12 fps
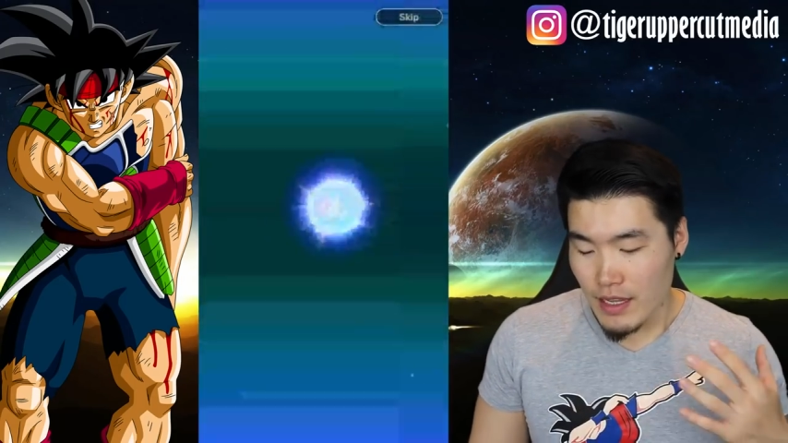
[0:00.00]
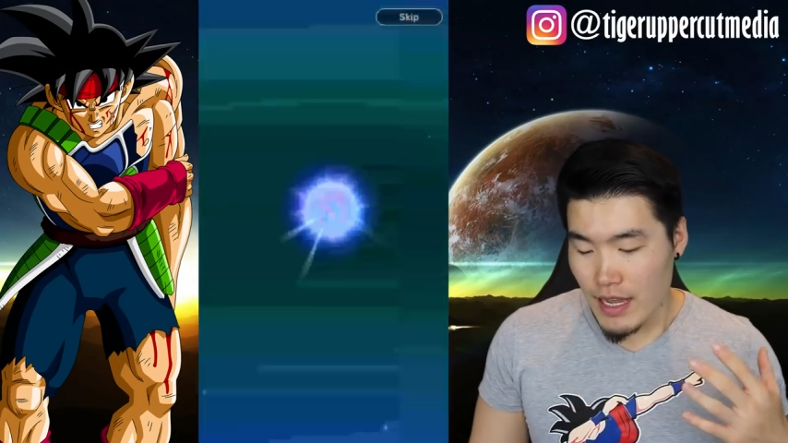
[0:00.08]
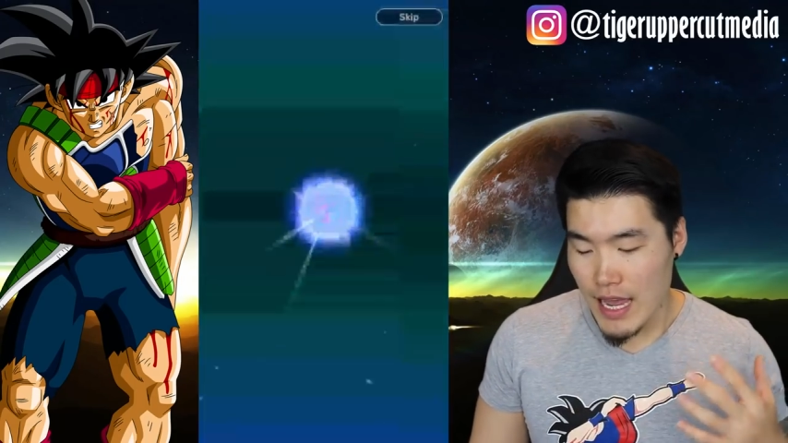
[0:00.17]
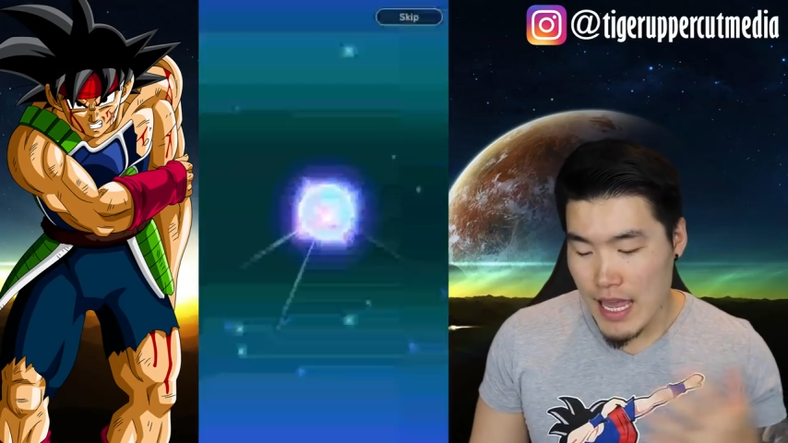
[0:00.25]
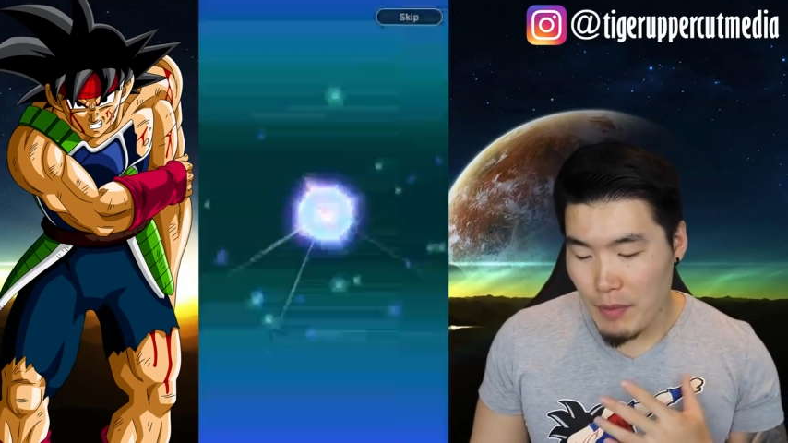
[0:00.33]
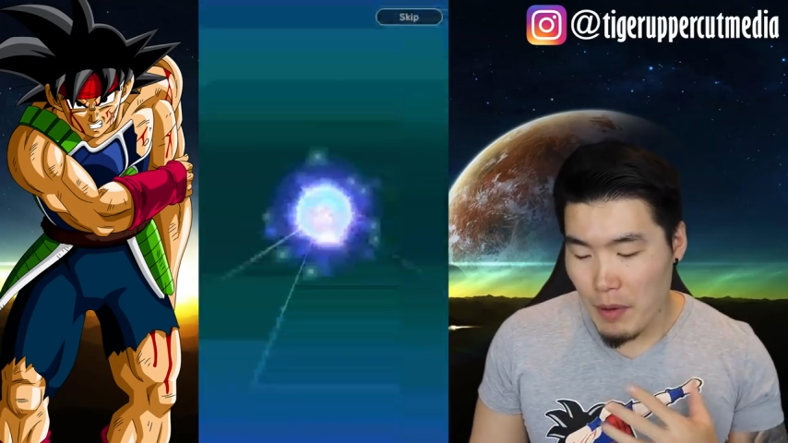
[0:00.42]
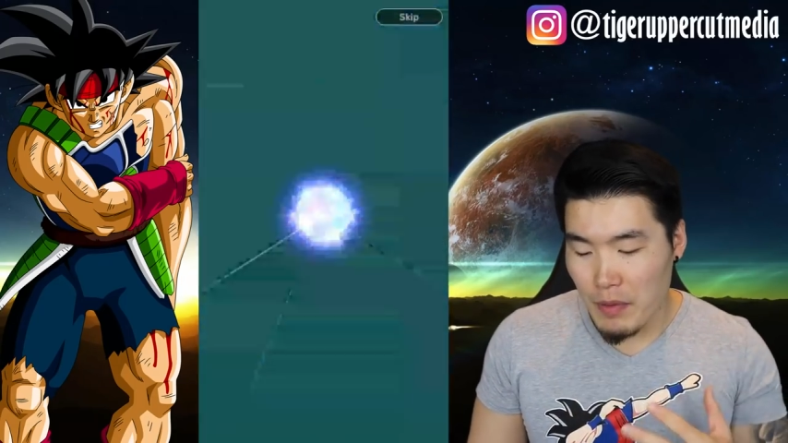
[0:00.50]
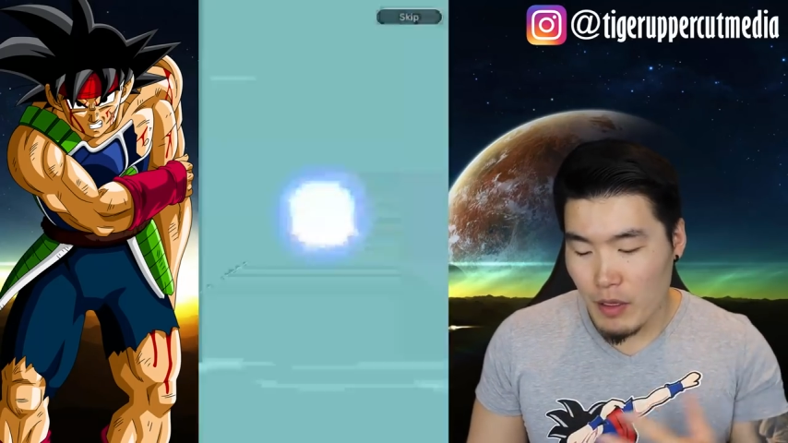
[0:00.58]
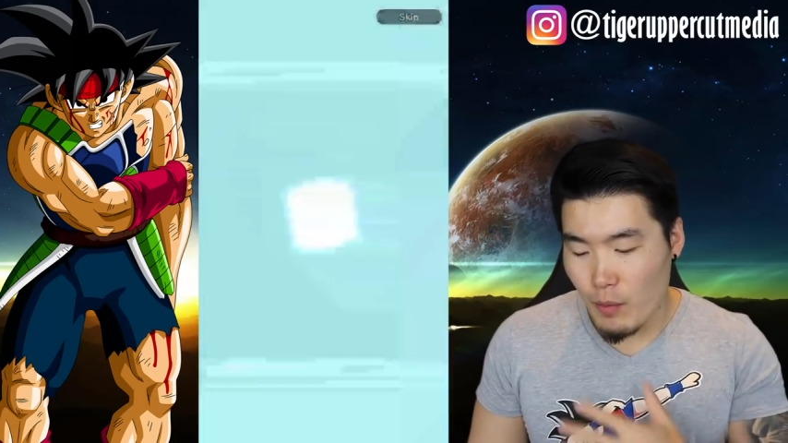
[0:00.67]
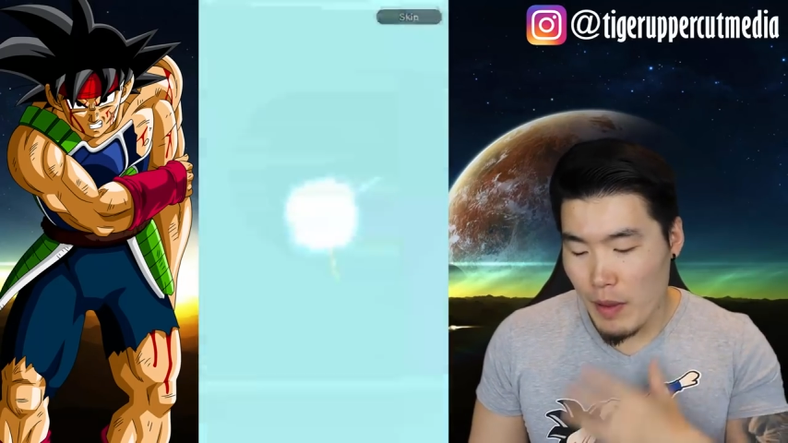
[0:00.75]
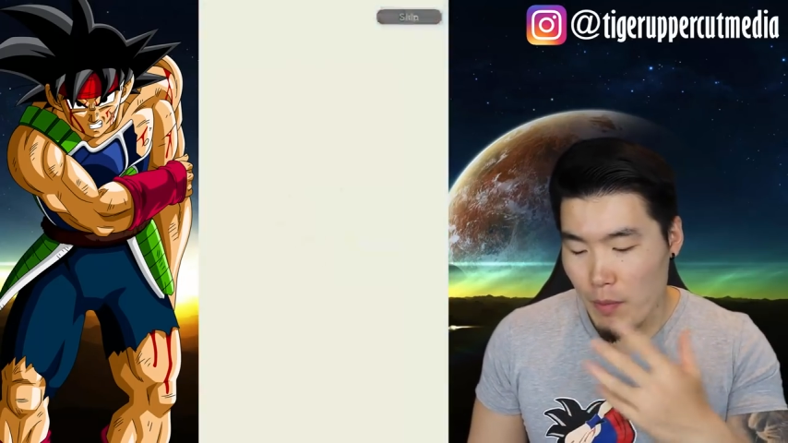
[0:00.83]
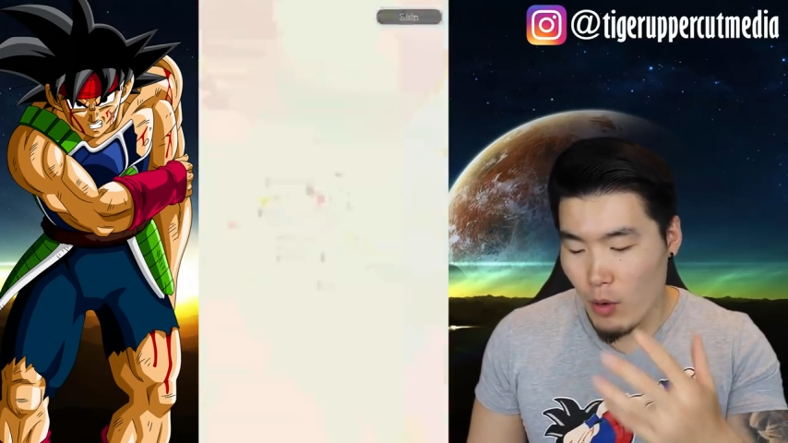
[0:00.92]
I am a
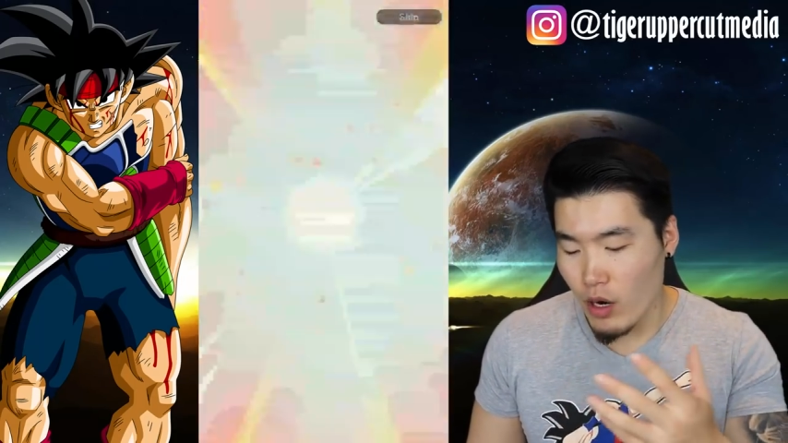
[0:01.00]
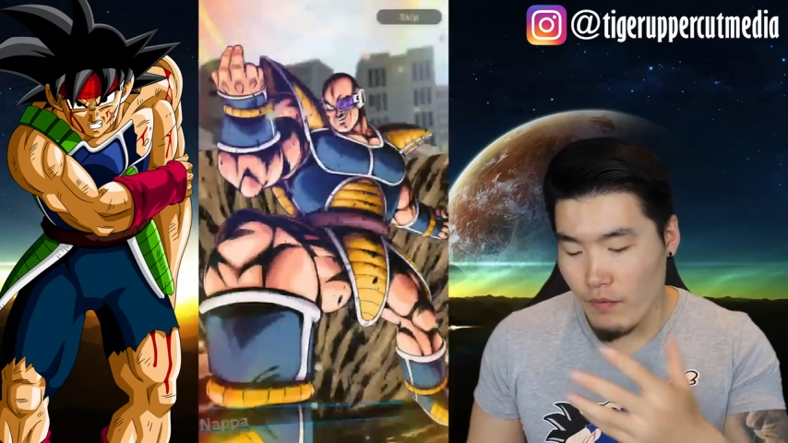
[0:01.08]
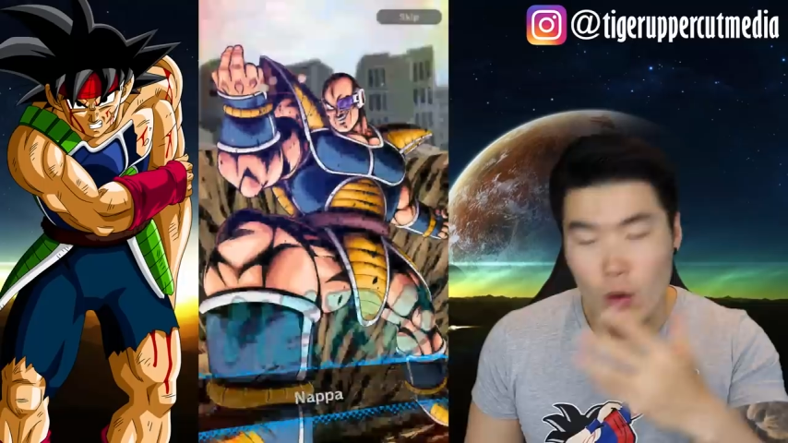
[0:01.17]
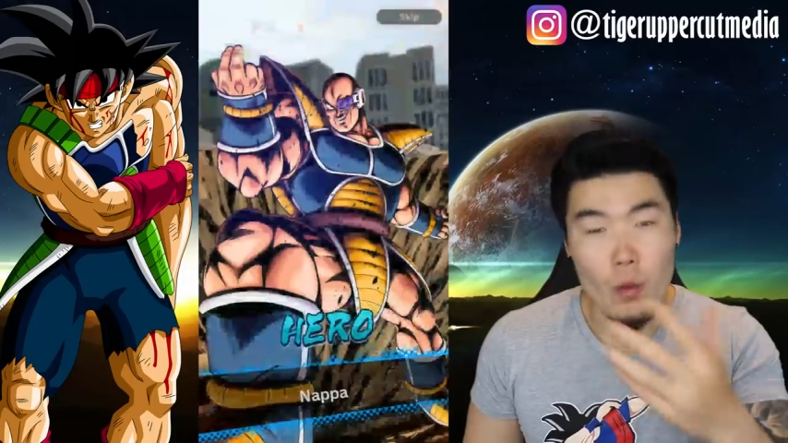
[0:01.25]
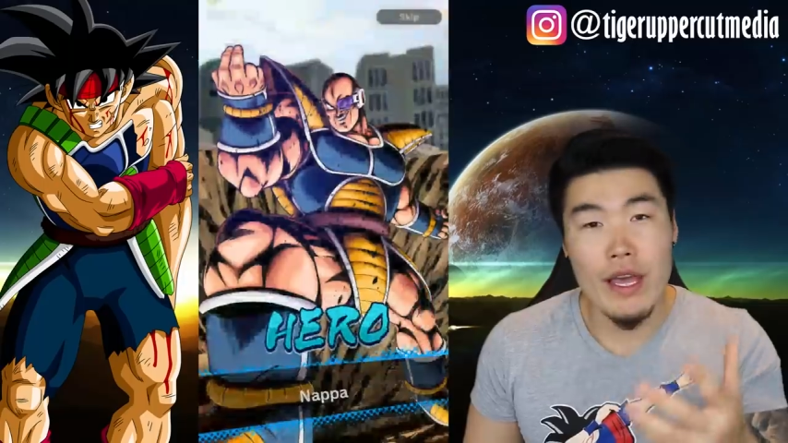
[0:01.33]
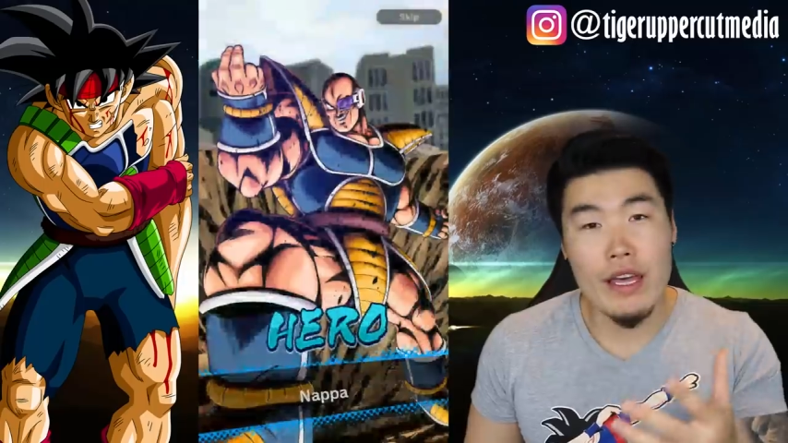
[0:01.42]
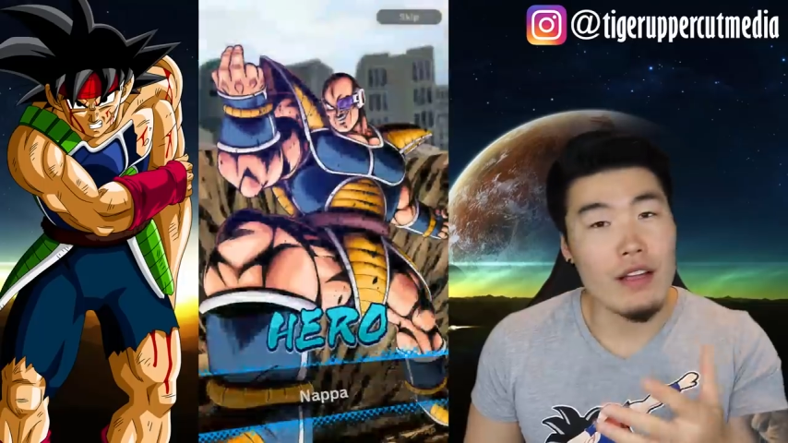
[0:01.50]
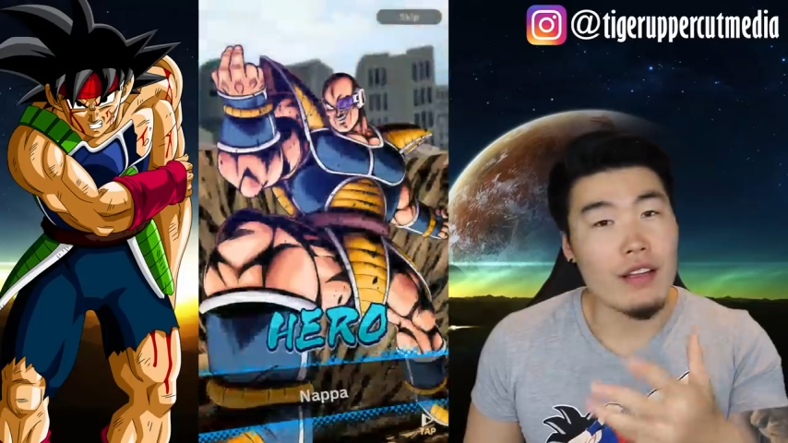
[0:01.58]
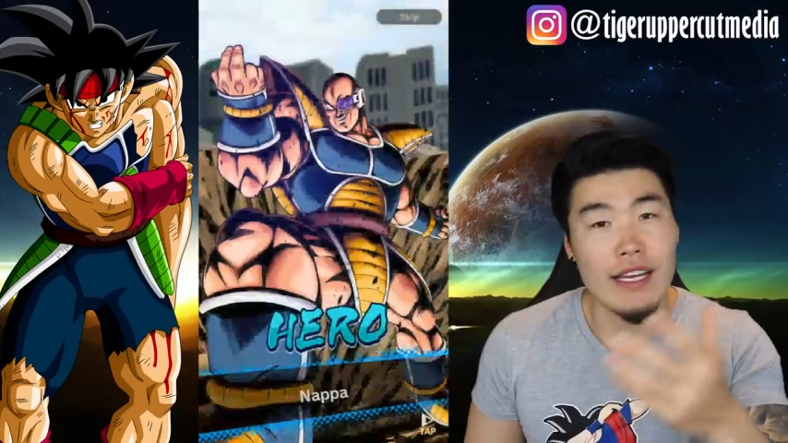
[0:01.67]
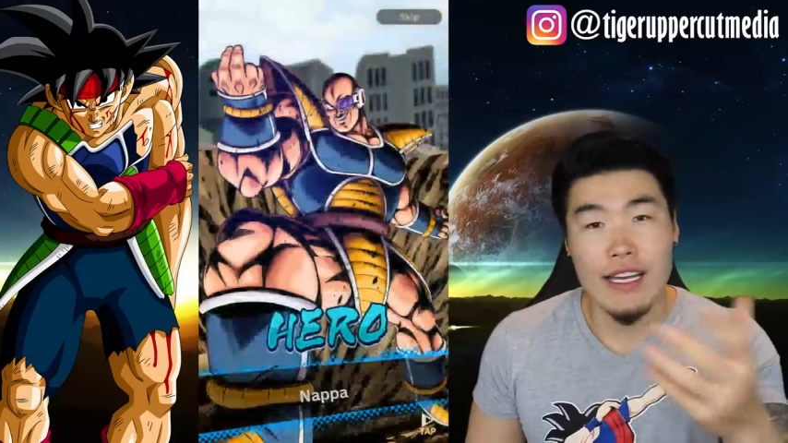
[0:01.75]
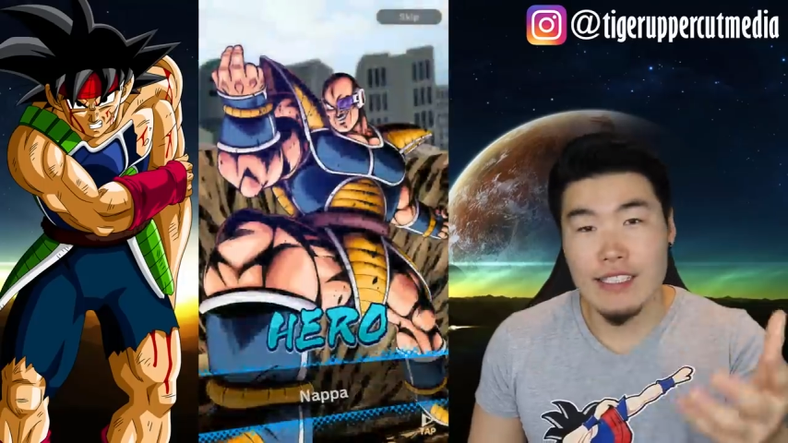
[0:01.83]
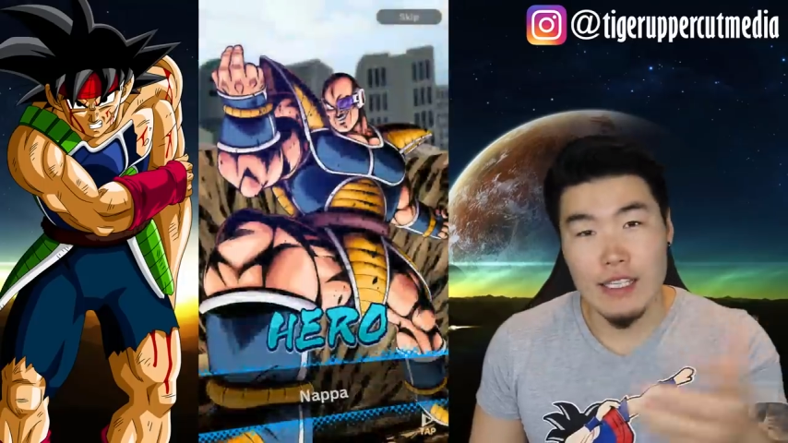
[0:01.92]
little bit more of a whale, I guess,